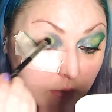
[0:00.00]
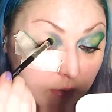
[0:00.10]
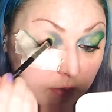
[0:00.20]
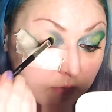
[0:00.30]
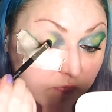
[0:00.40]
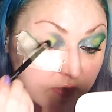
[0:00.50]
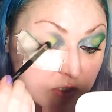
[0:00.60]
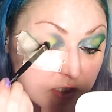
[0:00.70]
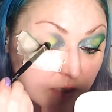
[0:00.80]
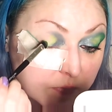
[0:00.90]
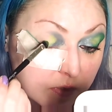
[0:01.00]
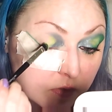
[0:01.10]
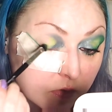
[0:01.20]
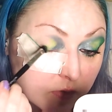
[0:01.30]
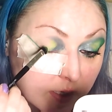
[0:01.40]
in the V shape that
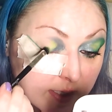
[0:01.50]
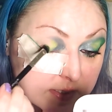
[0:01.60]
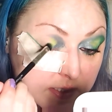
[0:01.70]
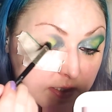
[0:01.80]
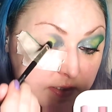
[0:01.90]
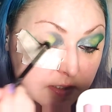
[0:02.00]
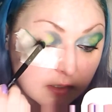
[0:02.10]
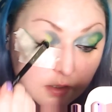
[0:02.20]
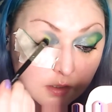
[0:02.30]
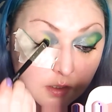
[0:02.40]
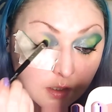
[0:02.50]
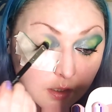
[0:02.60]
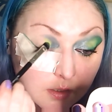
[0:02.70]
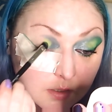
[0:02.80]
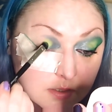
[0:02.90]
you created,
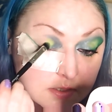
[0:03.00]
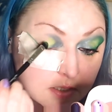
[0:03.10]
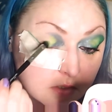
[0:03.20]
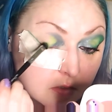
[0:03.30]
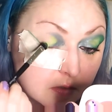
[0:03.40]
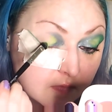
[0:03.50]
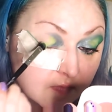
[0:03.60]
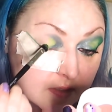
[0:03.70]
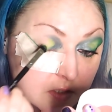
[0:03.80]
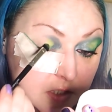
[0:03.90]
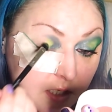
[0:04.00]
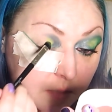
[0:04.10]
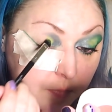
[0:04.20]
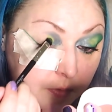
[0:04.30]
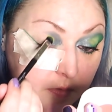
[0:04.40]
and continue the V shape